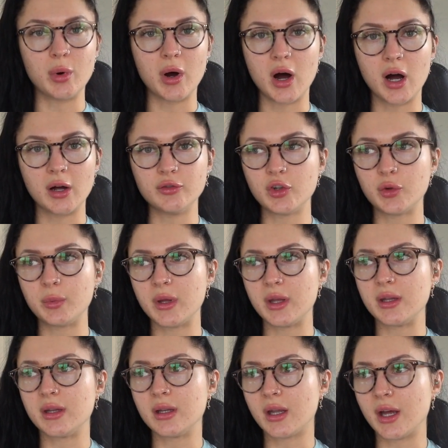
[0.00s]
but I've just
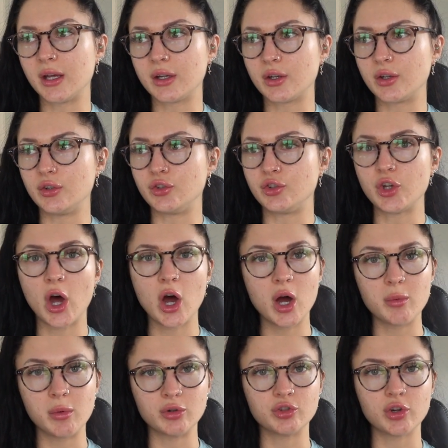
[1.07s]
been like
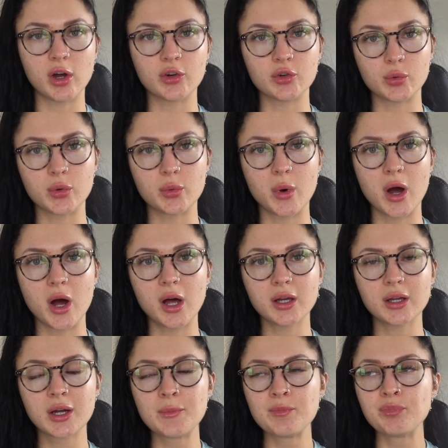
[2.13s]
turbocharged with work.